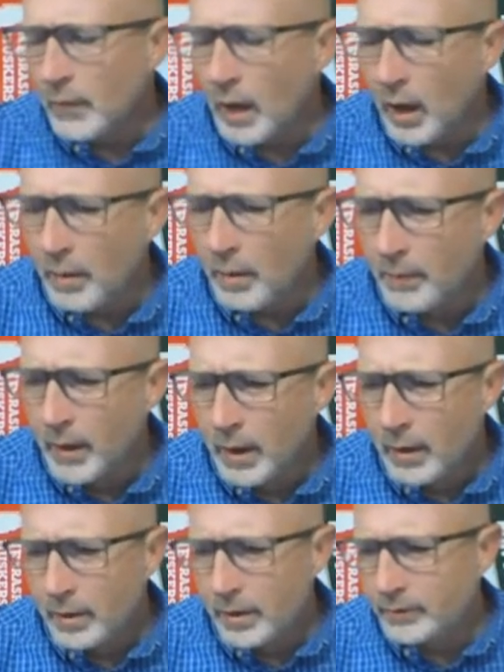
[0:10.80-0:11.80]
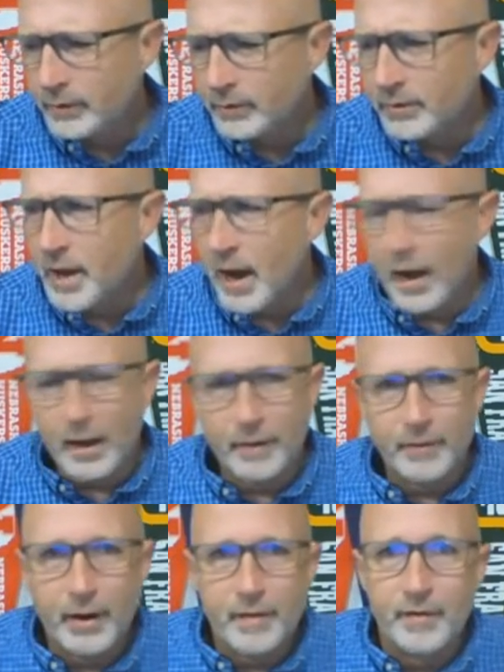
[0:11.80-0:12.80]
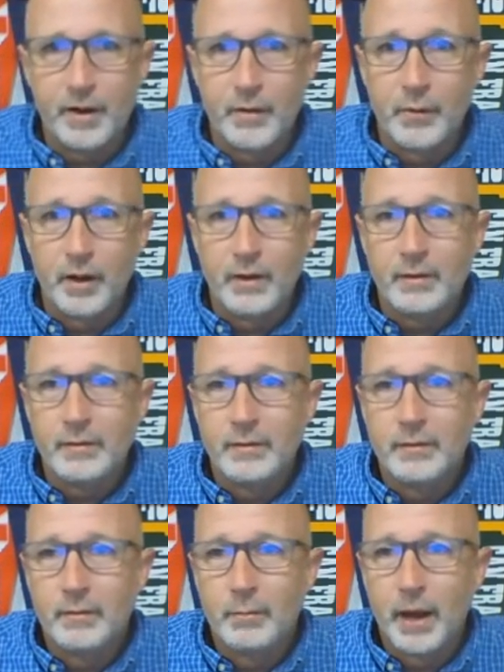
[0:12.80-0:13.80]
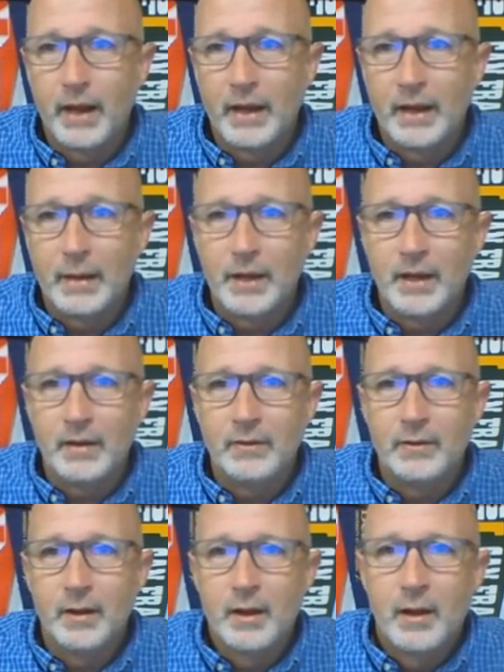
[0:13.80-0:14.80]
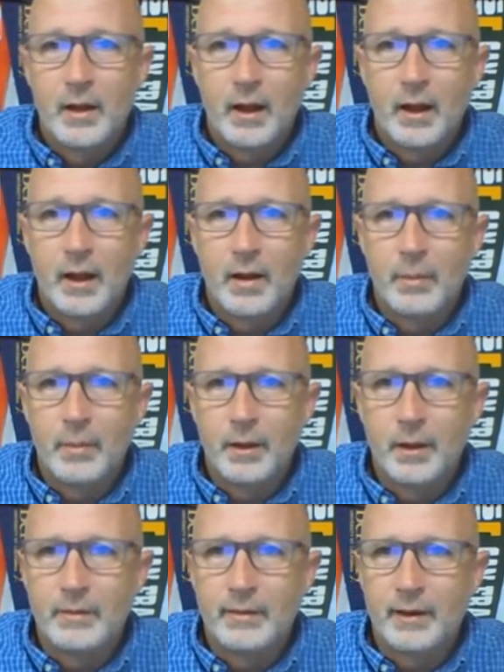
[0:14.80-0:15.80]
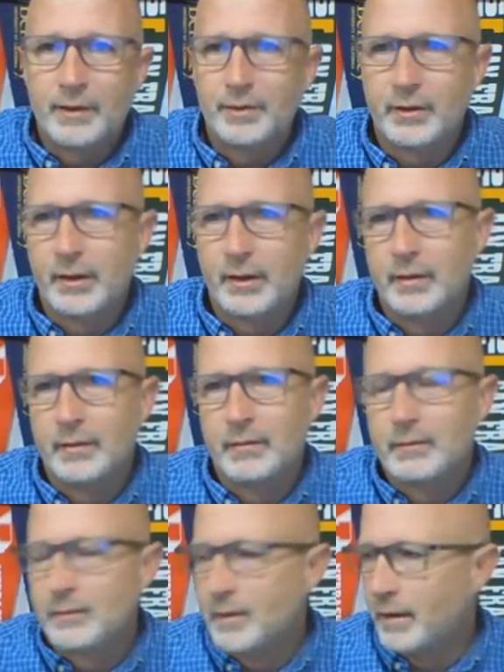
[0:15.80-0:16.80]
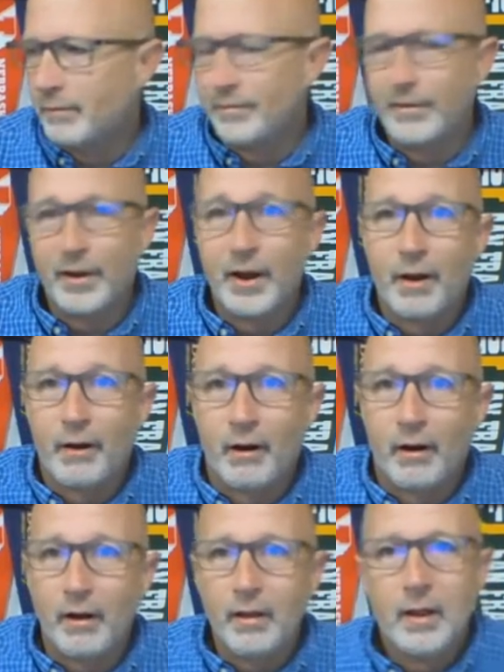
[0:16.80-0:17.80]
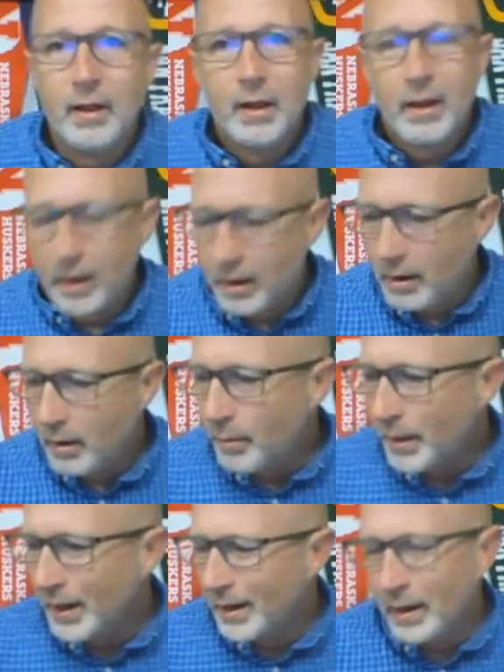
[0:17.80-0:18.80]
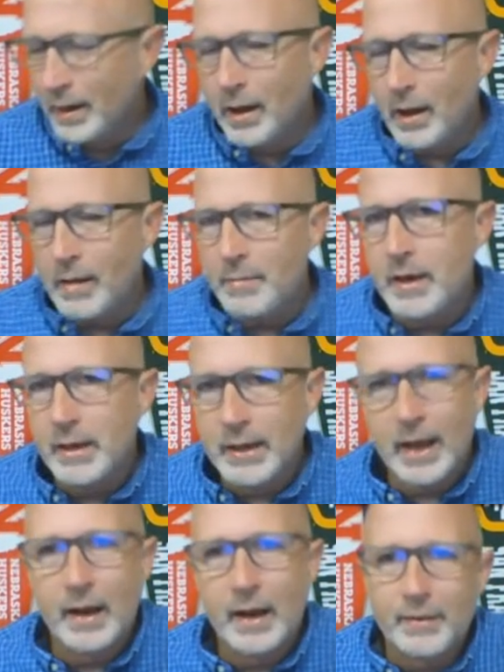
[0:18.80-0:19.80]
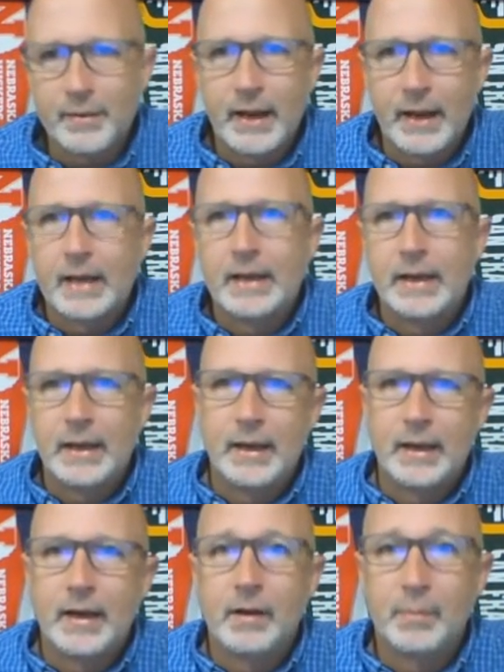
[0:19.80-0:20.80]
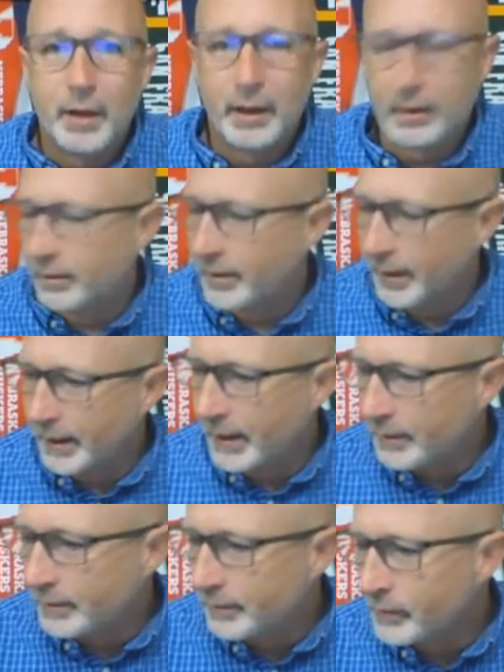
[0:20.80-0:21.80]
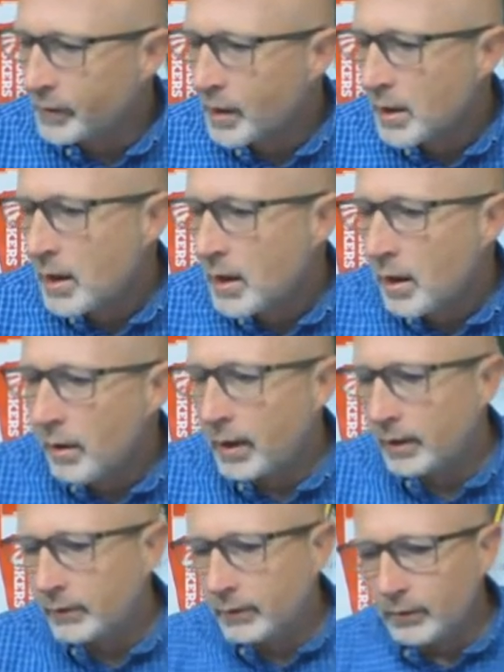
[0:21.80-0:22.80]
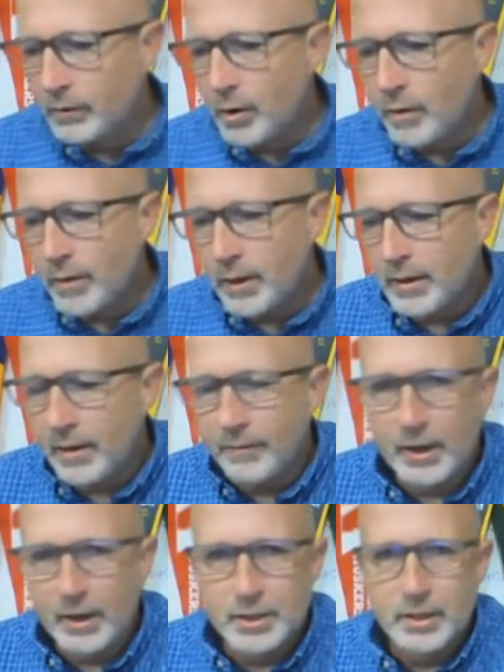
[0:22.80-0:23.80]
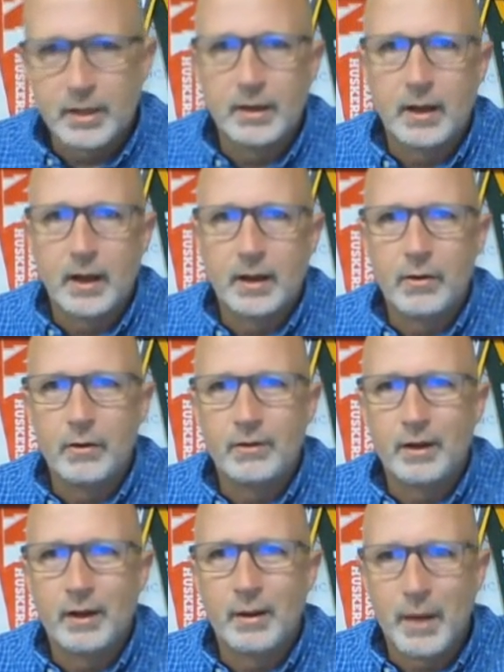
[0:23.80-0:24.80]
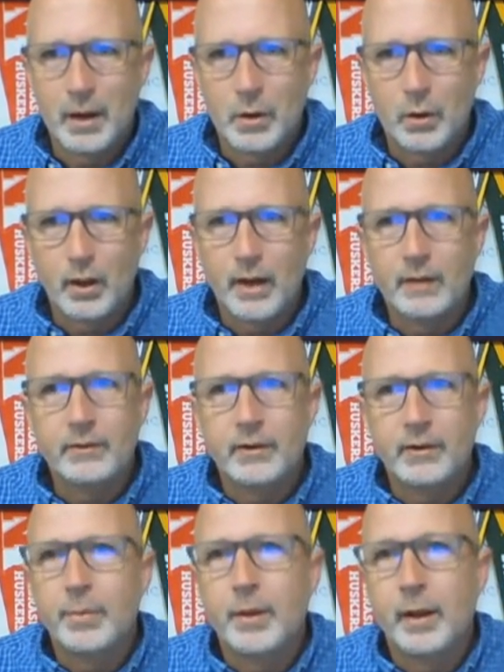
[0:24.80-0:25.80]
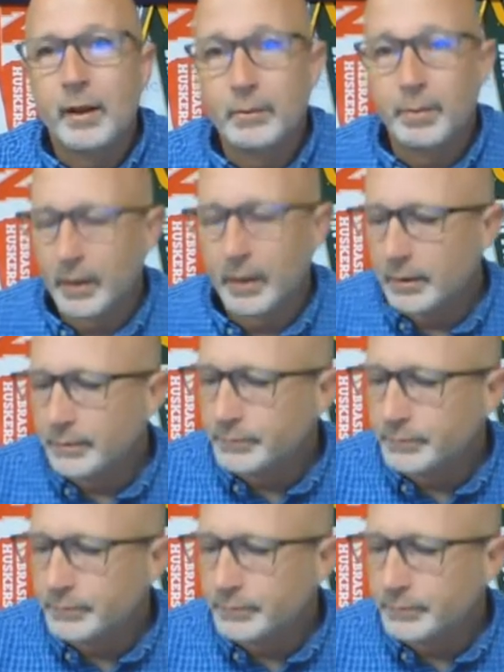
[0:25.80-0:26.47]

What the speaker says: Um, this is not a very fun one by any means. It's actually not fun at all, but it can come in kind of handy in a pickle, I guess. Okay, so let's go over the definition. I know it's not going to make a whole lot of sense, but I'll explain it.